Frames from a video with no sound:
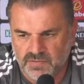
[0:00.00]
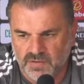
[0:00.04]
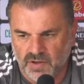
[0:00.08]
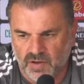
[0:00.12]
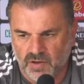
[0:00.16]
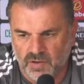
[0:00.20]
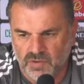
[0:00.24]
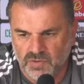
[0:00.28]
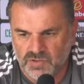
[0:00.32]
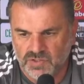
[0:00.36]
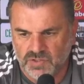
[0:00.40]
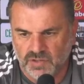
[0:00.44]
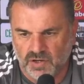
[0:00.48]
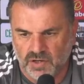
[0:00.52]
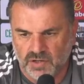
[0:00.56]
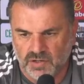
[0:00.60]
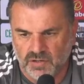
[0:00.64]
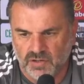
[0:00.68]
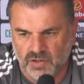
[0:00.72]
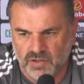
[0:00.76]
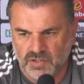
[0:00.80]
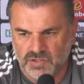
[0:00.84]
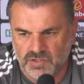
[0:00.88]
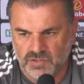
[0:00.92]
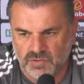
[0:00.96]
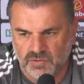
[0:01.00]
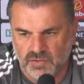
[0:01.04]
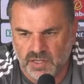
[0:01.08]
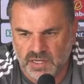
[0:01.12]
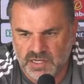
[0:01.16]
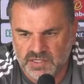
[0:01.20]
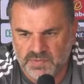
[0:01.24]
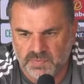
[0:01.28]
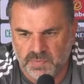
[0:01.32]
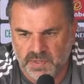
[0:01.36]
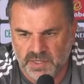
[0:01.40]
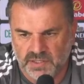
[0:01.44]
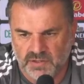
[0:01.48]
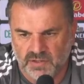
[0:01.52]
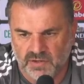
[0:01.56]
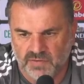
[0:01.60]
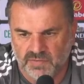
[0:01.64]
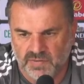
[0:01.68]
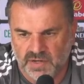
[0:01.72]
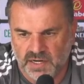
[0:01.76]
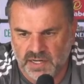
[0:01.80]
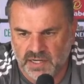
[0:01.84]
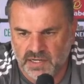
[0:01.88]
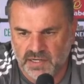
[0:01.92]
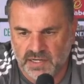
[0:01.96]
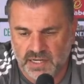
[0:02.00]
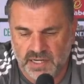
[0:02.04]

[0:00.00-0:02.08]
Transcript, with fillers: whole psychological aspect of it.